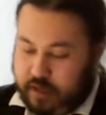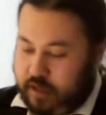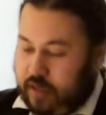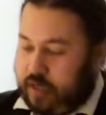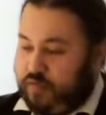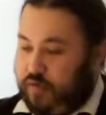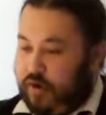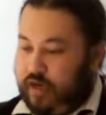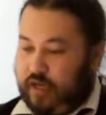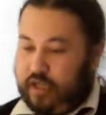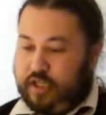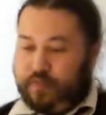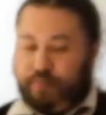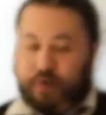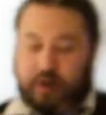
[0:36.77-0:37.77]
This one is
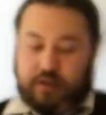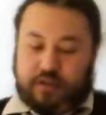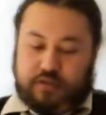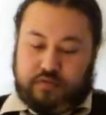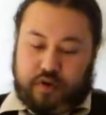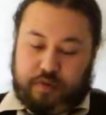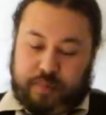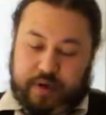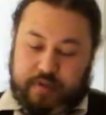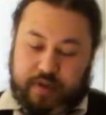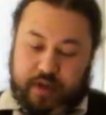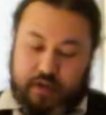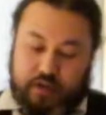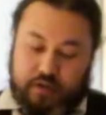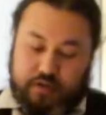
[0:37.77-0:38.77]
spun strawberry
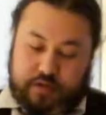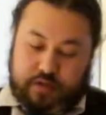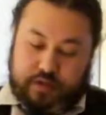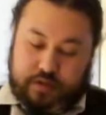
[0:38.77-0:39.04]
I use.